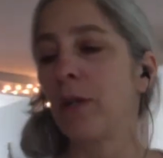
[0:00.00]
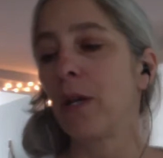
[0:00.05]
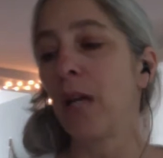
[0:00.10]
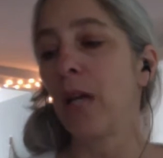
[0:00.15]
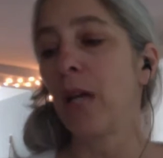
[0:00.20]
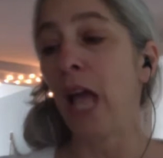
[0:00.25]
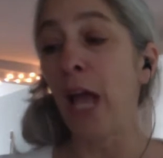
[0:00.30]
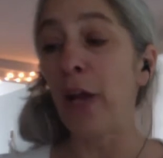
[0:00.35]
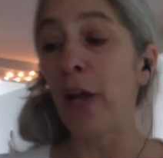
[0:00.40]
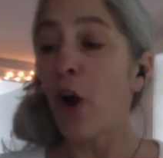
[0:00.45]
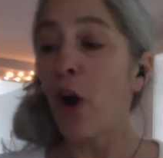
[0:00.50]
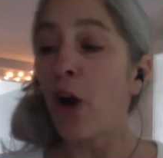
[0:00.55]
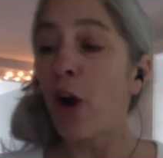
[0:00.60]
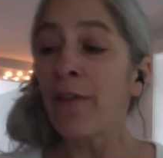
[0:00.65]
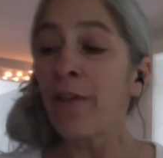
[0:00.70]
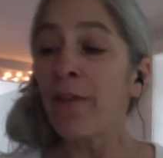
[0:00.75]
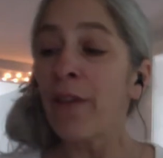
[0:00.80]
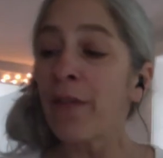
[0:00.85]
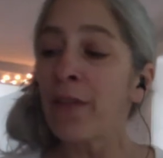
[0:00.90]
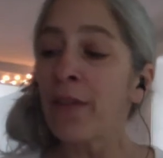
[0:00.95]
And
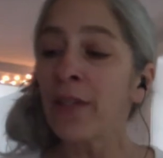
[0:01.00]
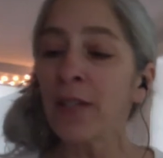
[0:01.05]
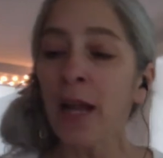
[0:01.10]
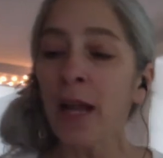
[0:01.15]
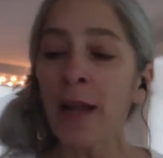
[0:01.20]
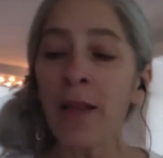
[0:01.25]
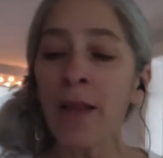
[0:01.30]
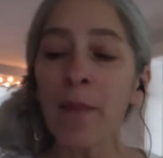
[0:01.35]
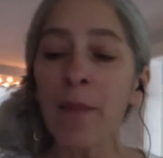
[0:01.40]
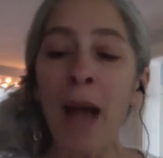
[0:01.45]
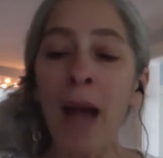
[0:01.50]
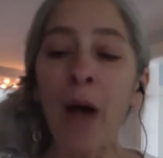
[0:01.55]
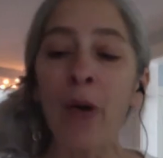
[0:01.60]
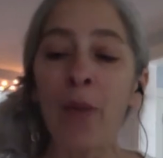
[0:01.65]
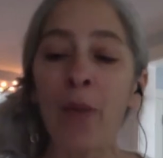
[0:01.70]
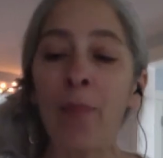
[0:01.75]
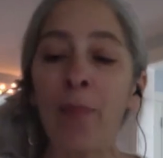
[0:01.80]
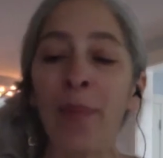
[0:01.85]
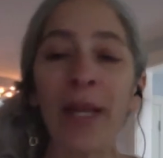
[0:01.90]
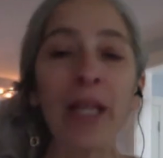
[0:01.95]
carved on the side of the
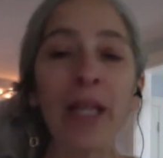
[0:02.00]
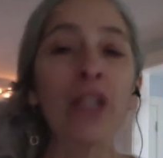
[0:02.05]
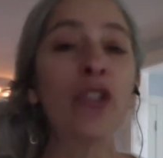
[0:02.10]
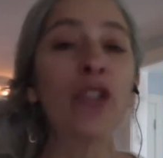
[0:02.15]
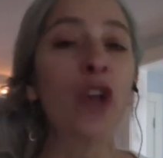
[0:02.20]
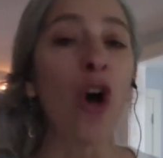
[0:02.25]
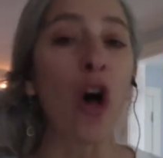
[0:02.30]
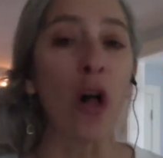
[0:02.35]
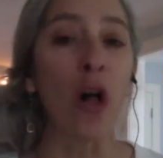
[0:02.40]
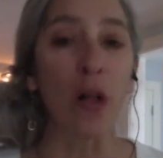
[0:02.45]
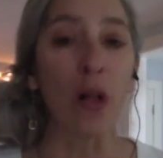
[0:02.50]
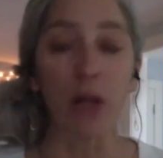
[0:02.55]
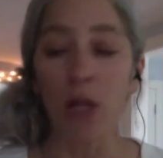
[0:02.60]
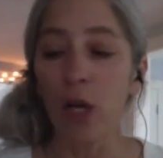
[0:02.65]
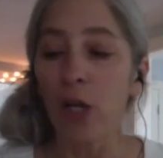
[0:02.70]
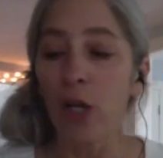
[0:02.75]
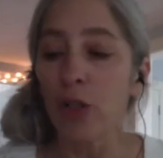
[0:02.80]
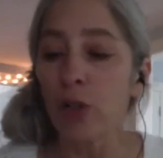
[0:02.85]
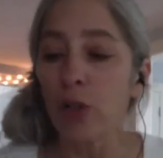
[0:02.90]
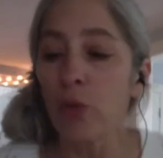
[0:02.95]
mountain, big and tall,
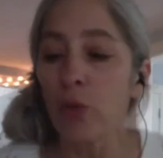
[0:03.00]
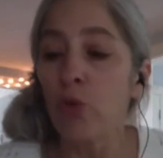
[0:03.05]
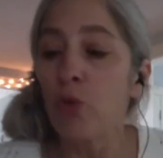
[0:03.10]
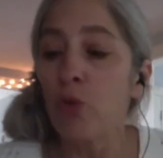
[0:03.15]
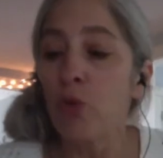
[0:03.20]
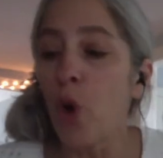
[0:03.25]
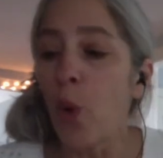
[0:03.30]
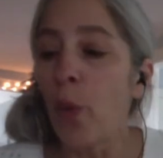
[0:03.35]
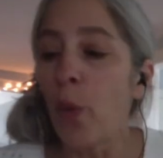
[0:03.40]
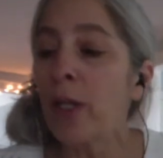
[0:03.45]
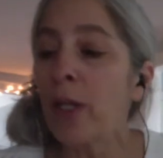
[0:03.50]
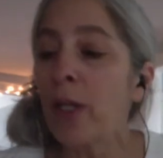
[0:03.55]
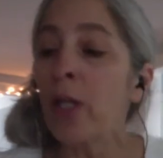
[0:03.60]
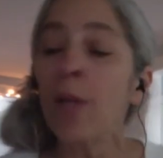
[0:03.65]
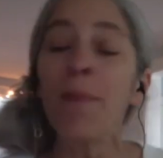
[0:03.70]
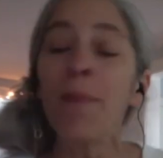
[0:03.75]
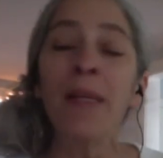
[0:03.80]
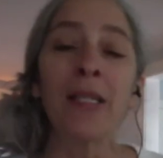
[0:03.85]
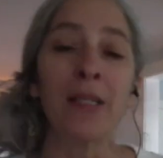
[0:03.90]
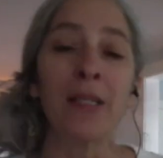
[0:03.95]
so no one could
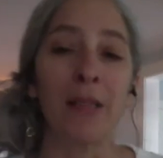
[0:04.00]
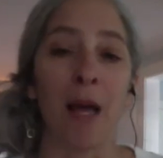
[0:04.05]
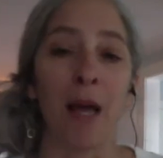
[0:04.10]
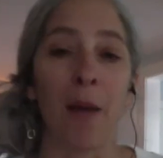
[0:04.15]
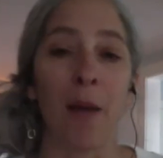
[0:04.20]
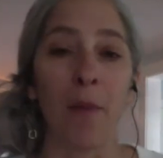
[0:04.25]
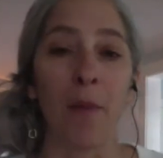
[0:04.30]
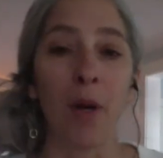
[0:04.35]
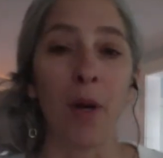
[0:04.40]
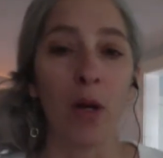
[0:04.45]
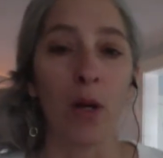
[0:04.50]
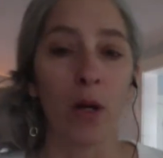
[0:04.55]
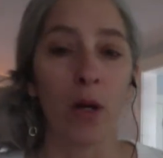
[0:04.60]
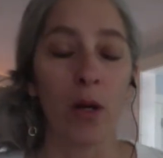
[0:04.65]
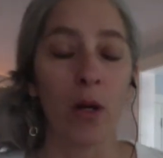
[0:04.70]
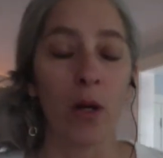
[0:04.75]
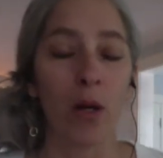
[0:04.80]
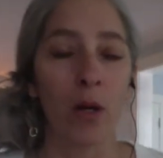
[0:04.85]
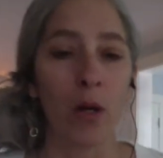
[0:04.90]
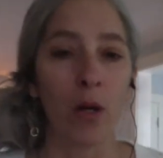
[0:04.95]
miss them,
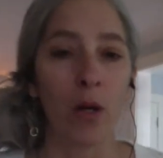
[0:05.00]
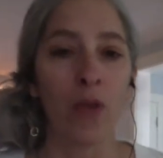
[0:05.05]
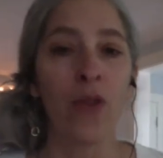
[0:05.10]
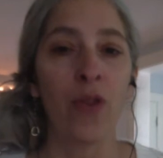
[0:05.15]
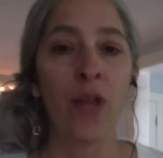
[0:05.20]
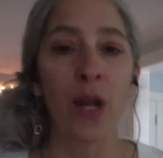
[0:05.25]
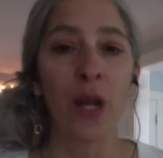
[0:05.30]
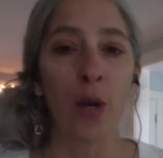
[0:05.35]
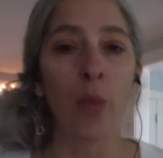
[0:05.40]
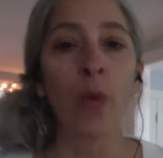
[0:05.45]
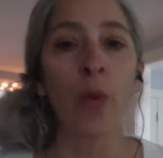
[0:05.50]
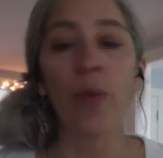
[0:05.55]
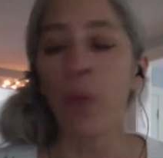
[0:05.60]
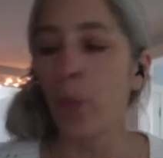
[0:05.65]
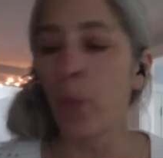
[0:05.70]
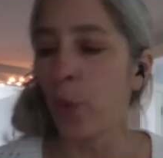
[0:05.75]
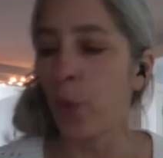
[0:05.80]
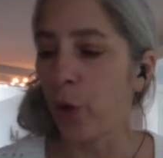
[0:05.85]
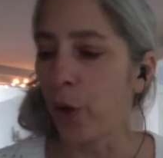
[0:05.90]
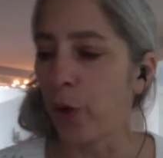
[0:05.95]
there were the
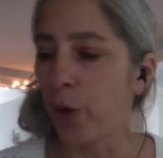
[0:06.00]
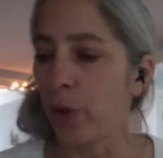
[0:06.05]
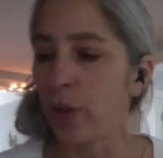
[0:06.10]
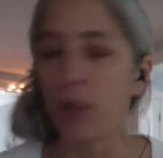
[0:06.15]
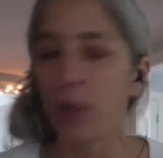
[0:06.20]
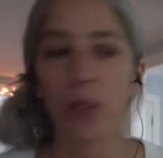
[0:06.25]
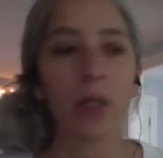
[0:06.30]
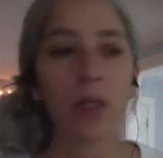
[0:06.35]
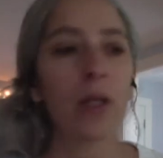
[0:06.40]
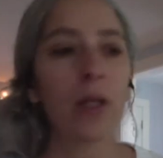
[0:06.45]
words,